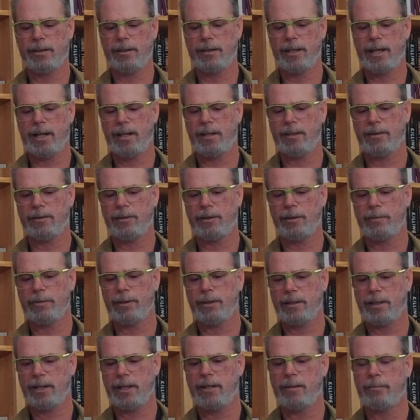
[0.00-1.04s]
has
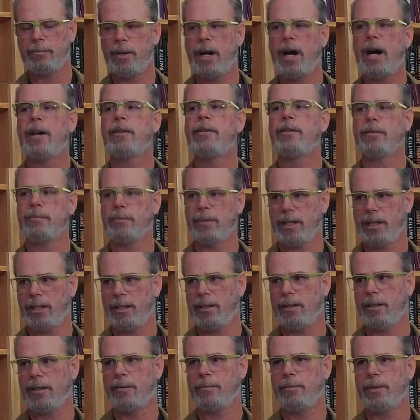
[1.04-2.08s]
always kind of bothered
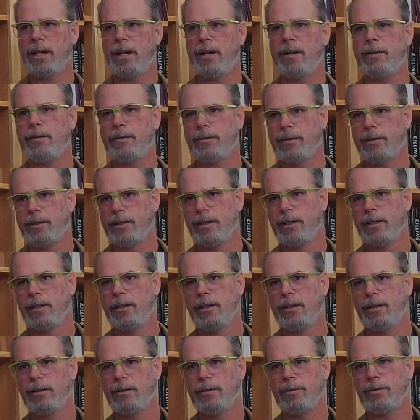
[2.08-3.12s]
me about
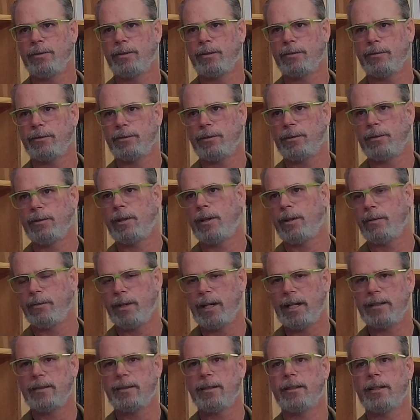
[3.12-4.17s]
the sort of so-called
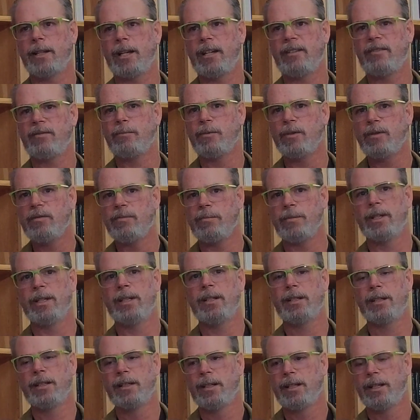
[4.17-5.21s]
right to life
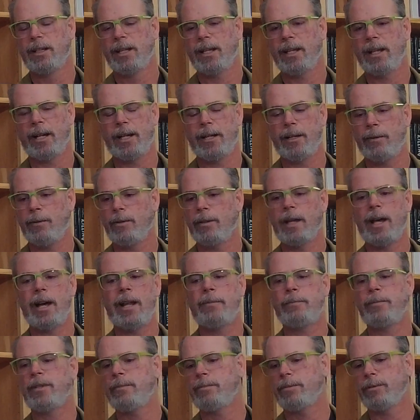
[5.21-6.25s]
movement, and I know a lot
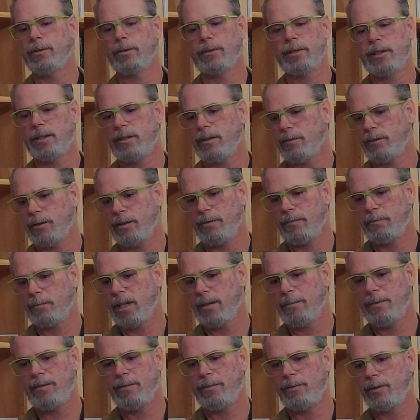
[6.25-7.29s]
of people are into it
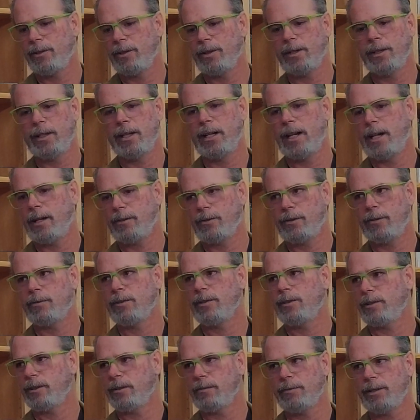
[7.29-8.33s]
maybe for an
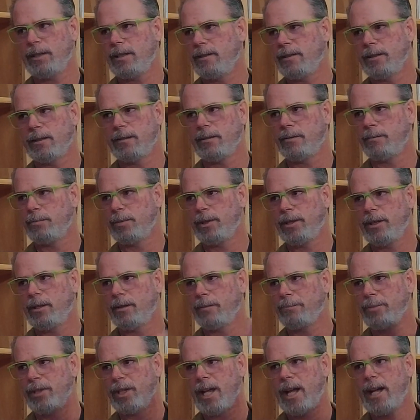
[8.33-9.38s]
altruistic reason, but the
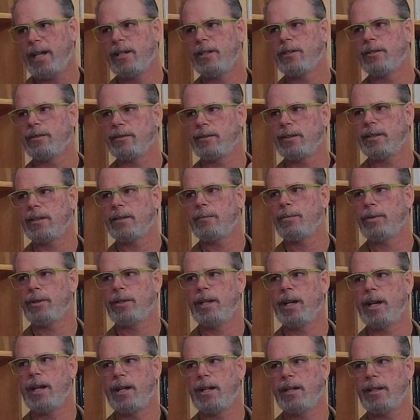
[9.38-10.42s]
blinders that they put
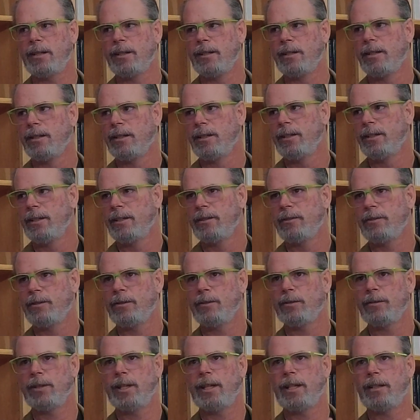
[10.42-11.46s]
on
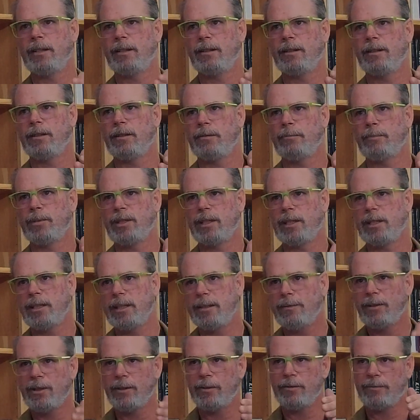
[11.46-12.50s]
to
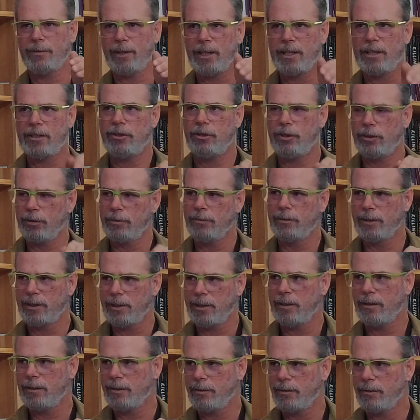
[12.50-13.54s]
even those very children
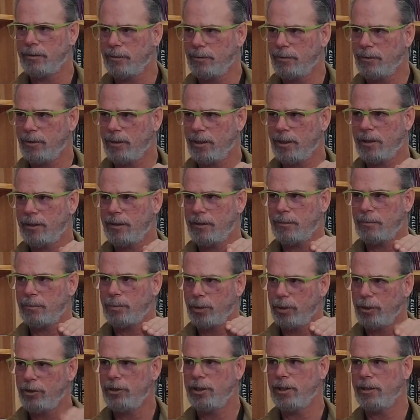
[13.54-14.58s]
that they're
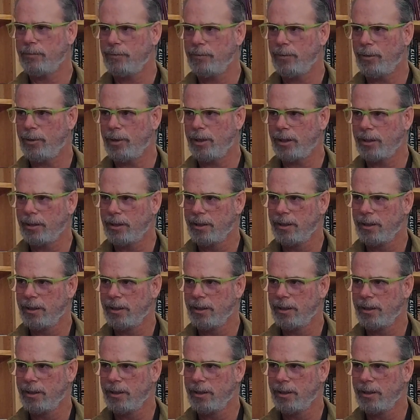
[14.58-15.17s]
pushing for.